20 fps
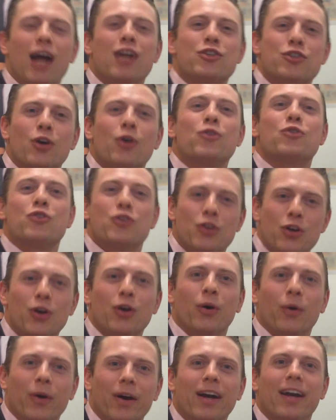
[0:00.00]
I chose
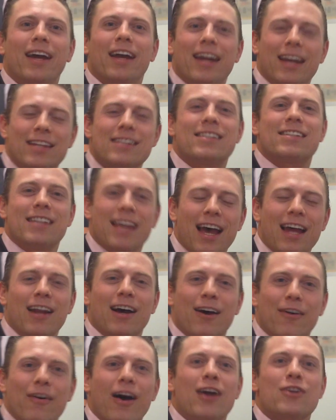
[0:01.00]
you instead
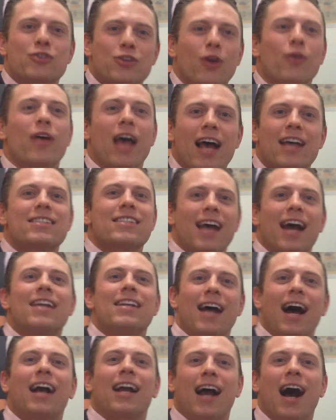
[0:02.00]
of I chose
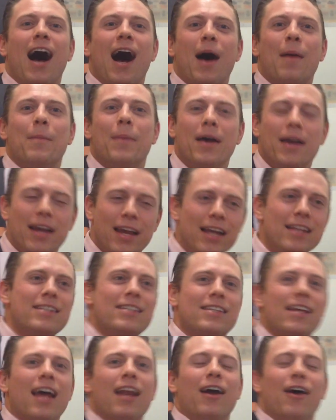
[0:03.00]
SI.com
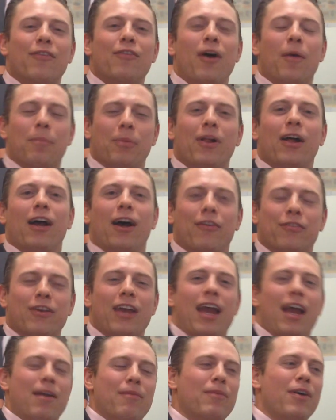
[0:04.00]
instead of a playoff
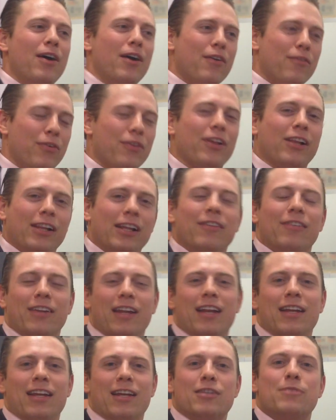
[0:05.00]
game for the
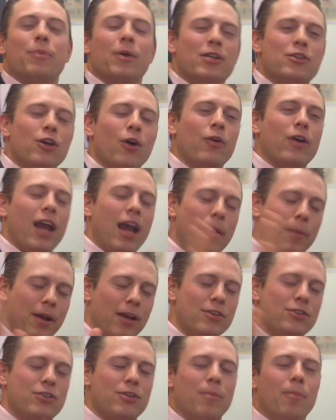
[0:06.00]
Cleveland Indians. But it's okay
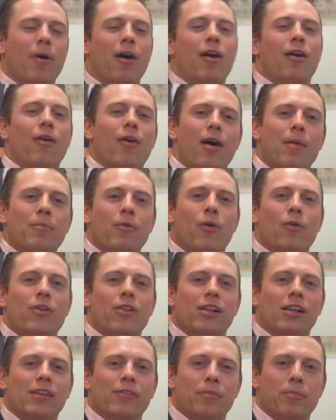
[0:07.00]
because tomorrow I'm going to
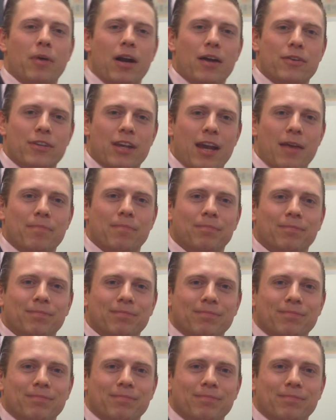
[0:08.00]
the Cleveland Browns game.